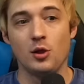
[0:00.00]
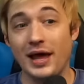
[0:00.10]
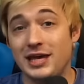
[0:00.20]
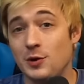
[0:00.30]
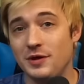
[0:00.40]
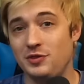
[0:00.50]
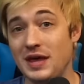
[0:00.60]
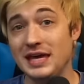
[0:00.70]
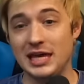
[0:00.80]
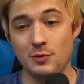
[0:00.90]
Like, you would
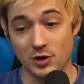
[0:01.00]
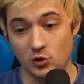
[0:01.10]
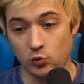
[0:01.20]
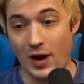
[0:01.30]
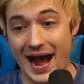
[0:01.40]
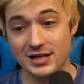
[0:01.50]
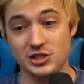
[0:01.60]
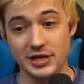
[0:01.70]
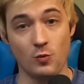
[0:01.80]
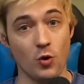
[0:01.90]
think he would
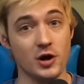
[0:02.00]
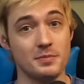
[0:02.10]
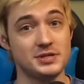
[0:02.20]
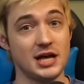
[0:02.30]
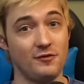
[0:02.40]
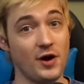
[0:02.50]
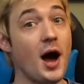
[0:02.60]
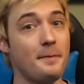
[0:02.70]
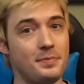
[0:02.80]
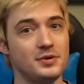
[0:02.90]
gradually work himself
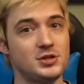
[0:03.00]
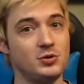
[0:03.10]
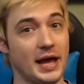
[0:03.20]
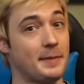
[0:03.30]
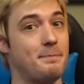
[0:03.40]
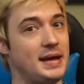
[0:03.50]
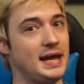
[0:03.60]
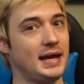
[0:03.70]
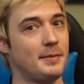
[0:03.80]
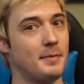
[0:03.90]
up to, like,
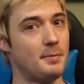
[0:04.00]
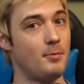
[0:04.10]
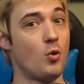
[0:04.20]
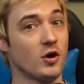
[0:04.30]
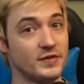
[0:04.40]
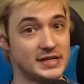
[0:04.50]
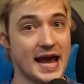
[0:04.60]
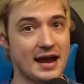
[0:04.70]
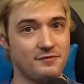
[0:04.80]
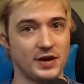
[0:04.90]
being more of a
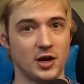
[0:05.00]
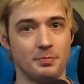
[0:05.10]
dad figure.